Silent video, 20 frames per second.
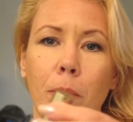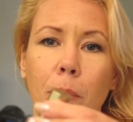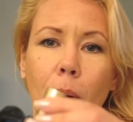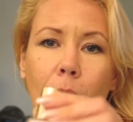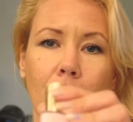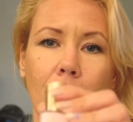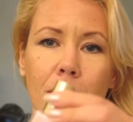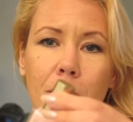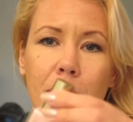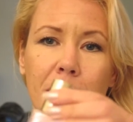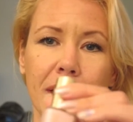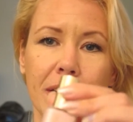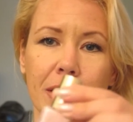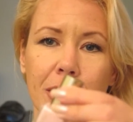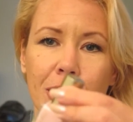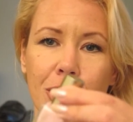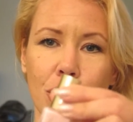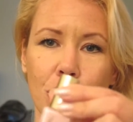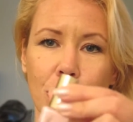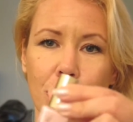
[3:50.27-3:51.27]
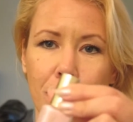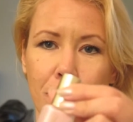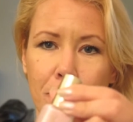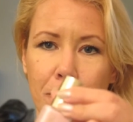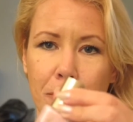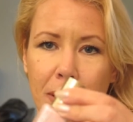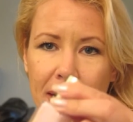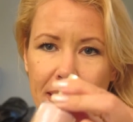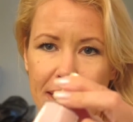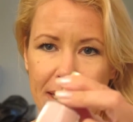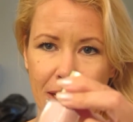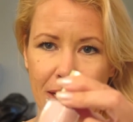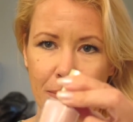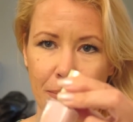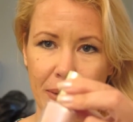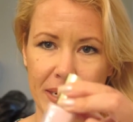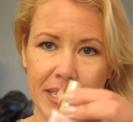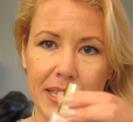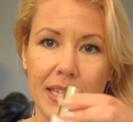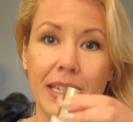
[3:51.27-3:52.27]
Barbie-ish pink,
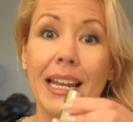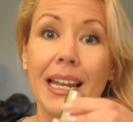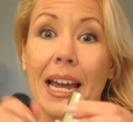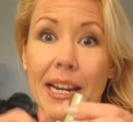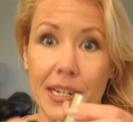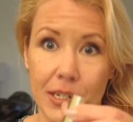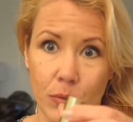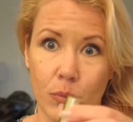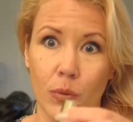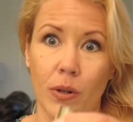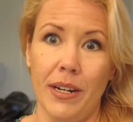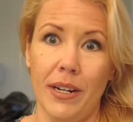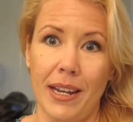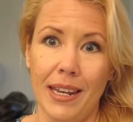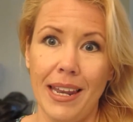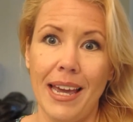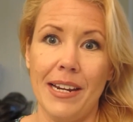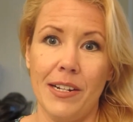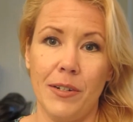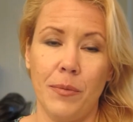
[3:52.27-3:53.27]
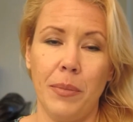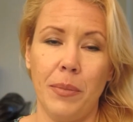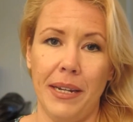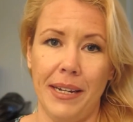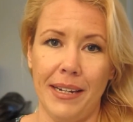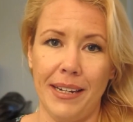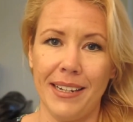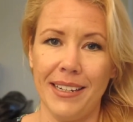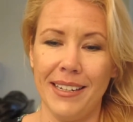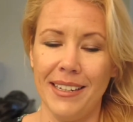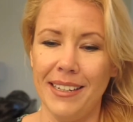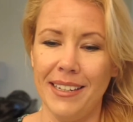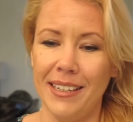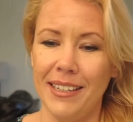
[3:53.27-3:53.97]
but the light one, a light pink.